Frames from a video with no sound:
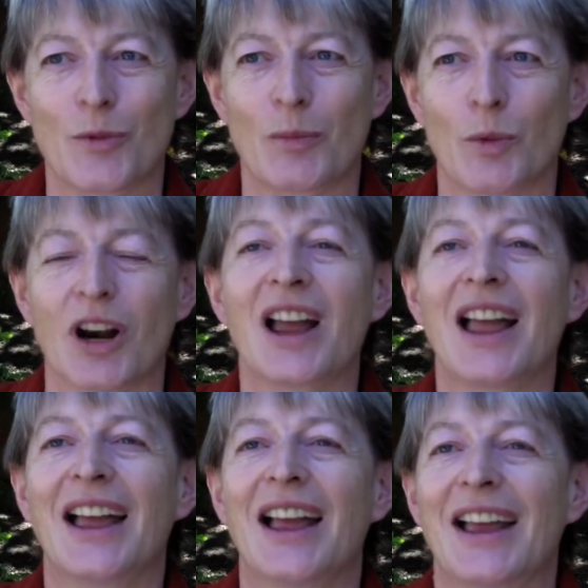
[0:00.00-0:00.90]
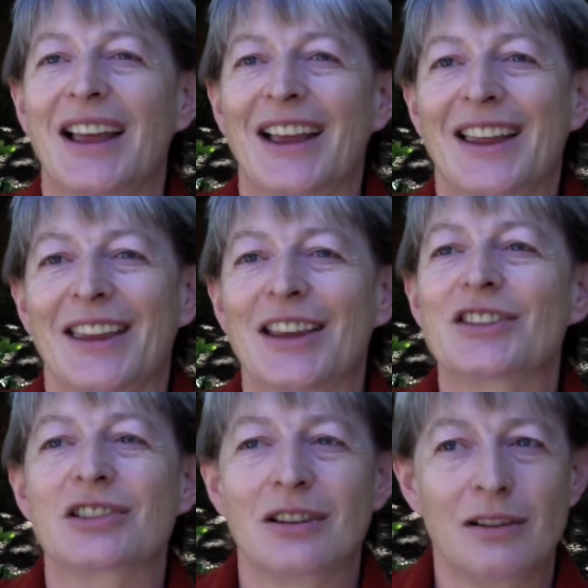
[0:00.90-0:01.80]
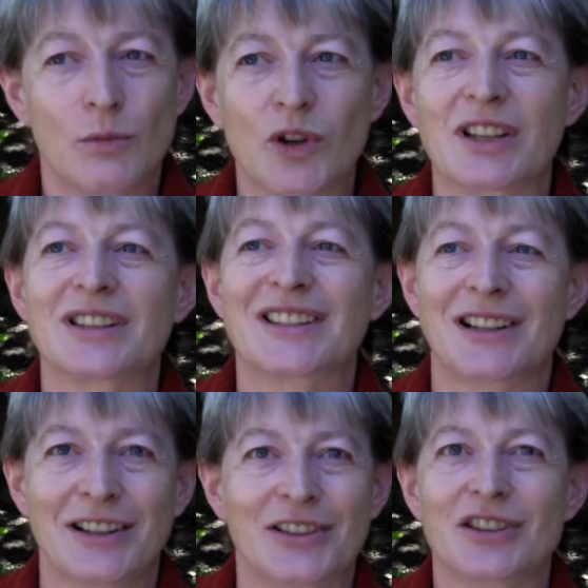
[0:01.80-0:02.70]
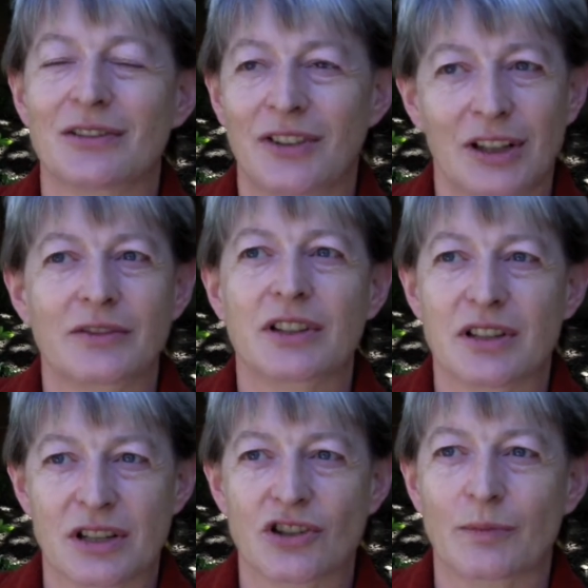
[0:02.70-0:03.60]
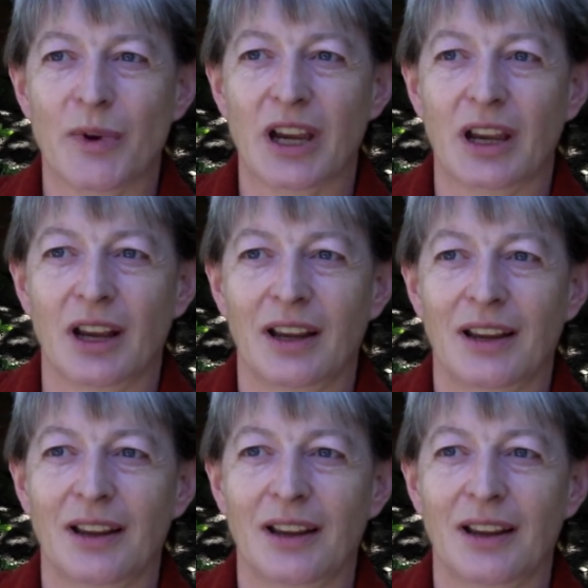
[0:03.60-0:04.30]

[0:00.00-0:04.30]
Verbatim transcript: to remember that there's a lot more than science involved in decision making.